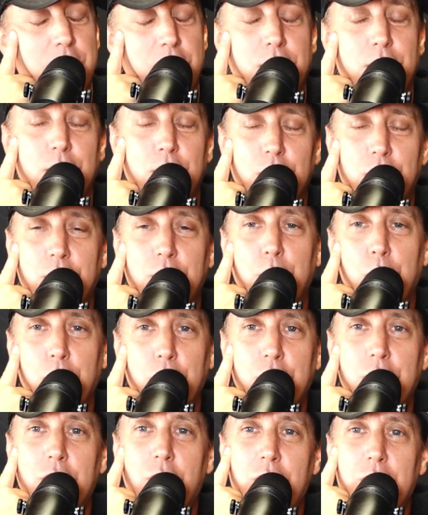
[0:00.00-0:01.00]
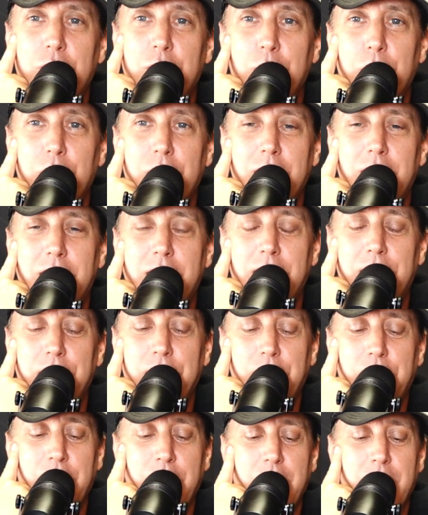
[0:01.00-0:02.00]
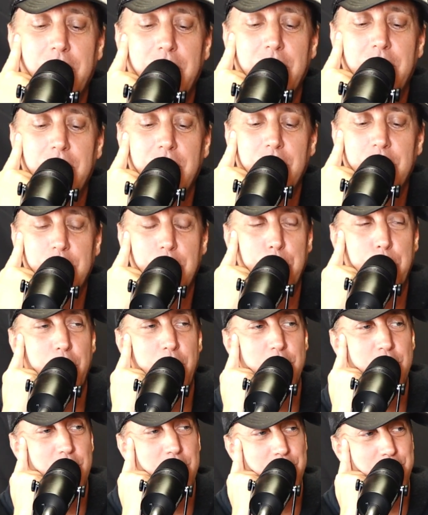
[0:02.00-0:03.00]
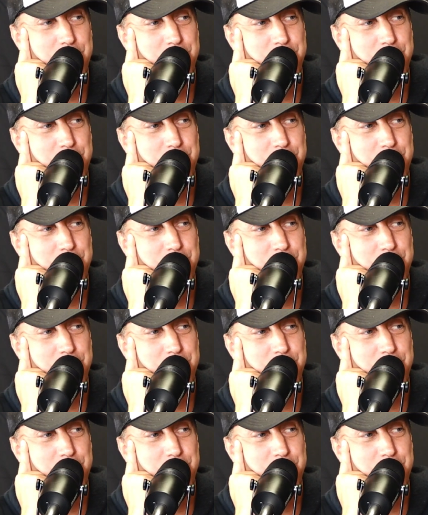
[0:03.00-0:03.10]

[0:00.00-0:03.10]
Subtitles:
We'll start doing that. So budget.